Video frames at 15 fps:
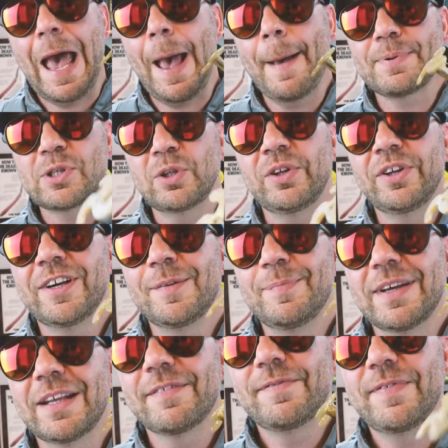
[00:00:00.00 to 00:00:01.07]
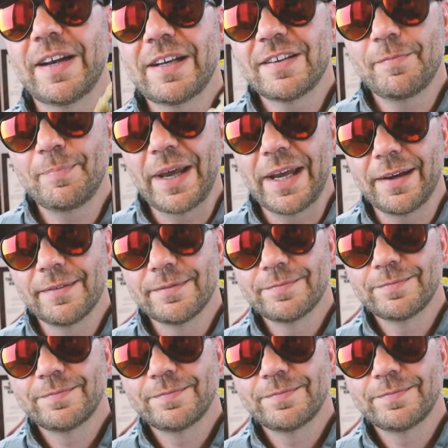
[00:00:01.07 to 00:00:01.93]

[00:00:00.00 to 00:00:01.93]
absolutely could be an effective bait.